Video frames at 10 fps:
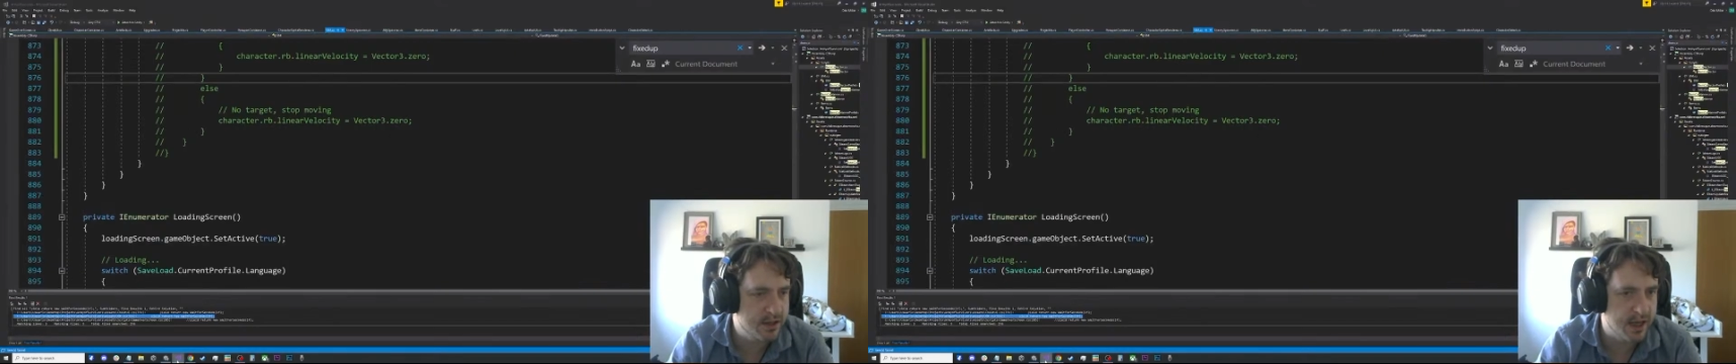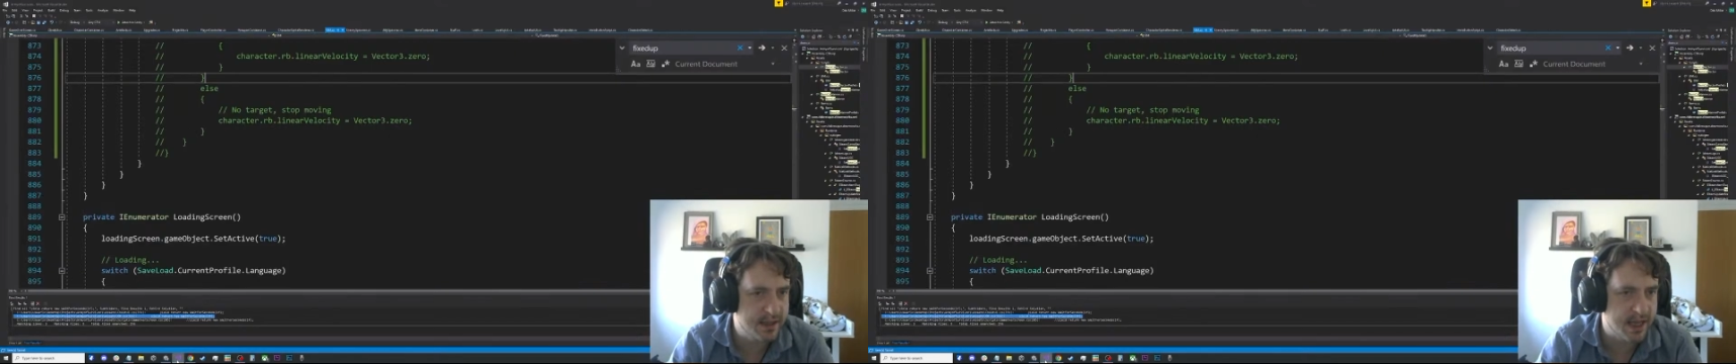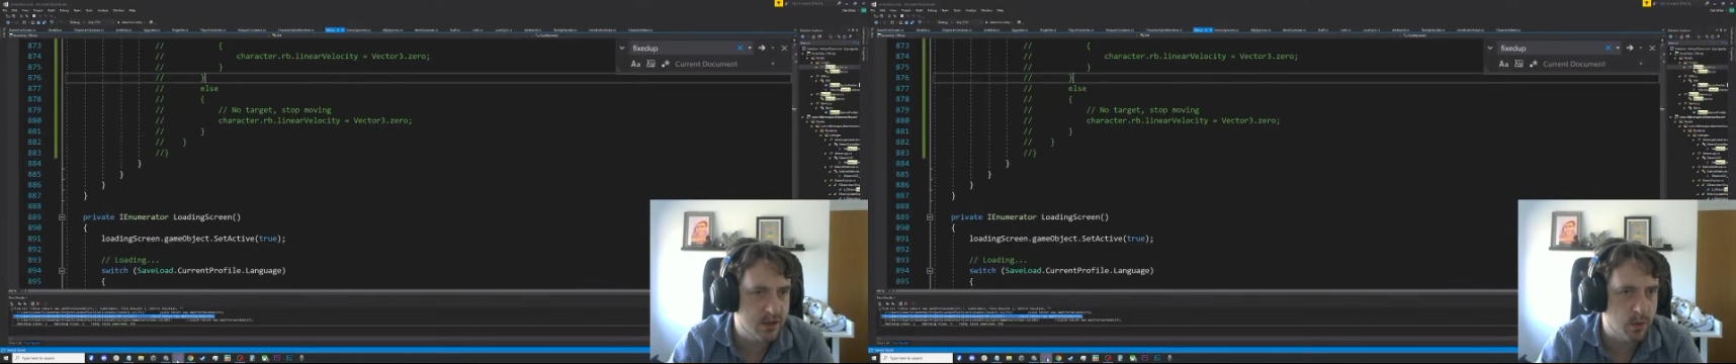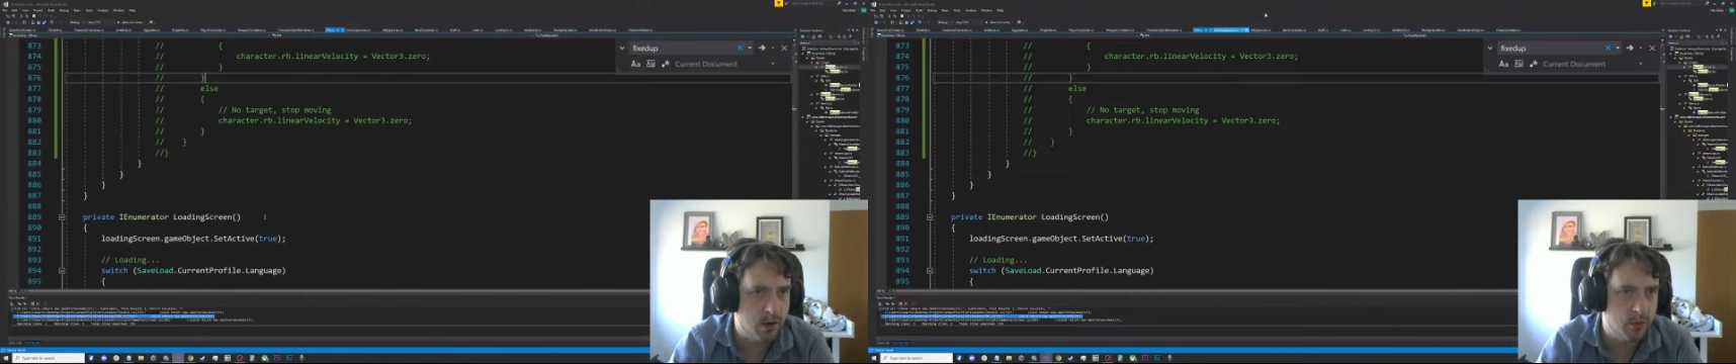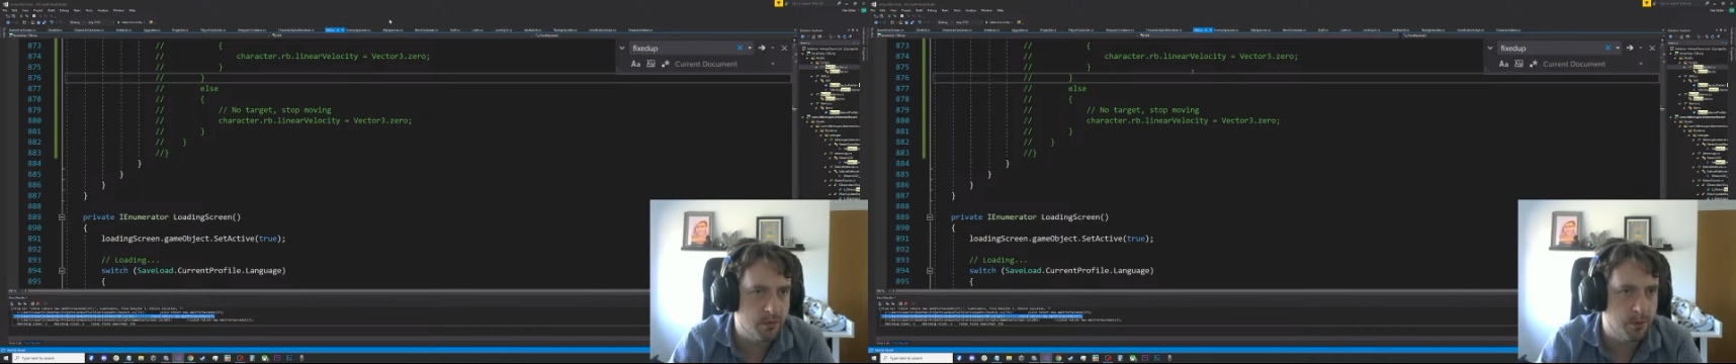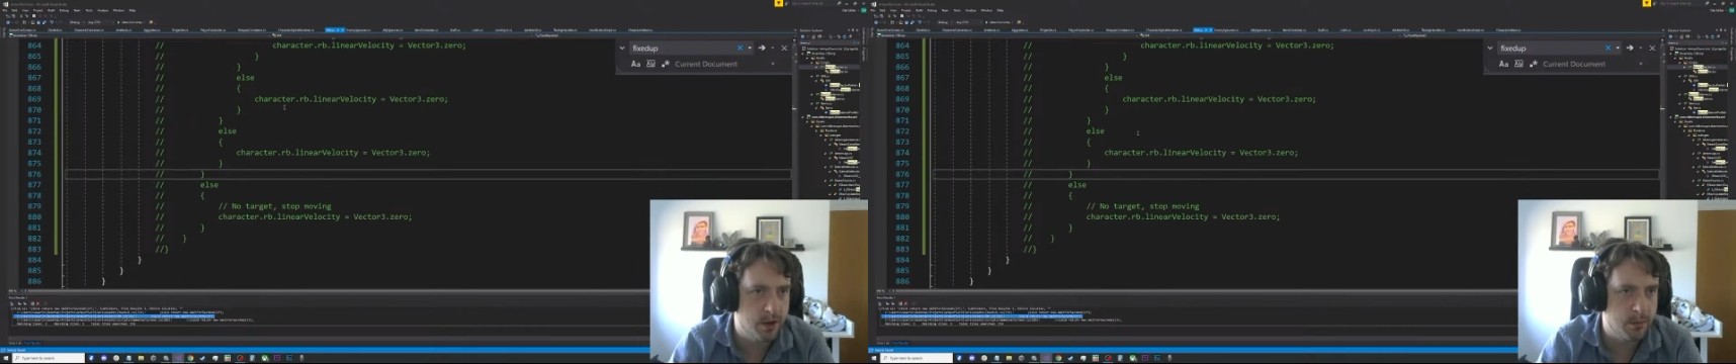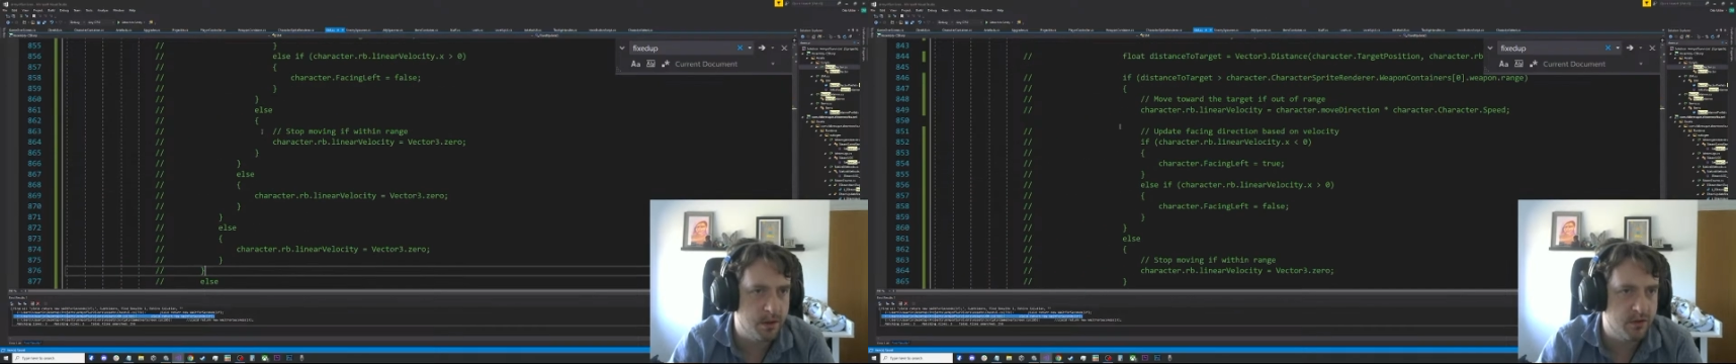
like that's where it was pointing me